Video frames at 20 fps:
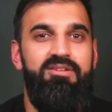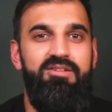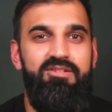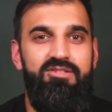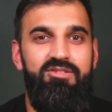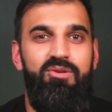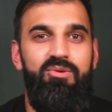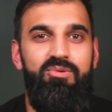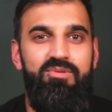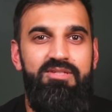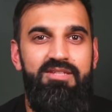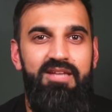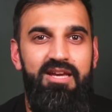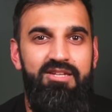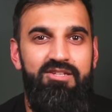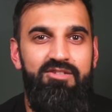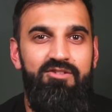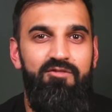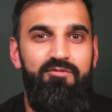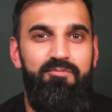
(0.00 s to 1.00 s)

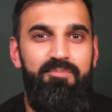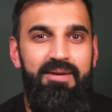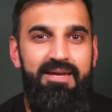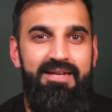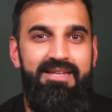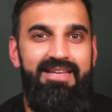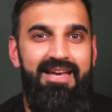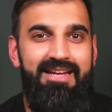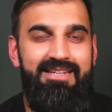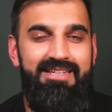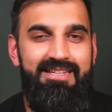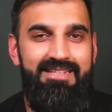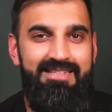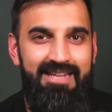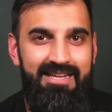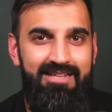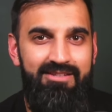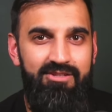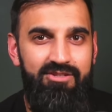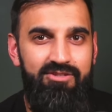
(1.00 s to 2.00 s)
Association of Pediatric
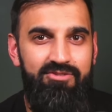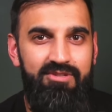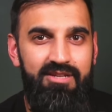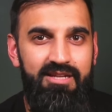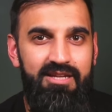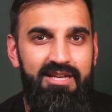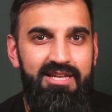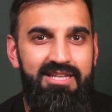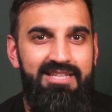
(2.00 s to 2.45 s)
Dentistry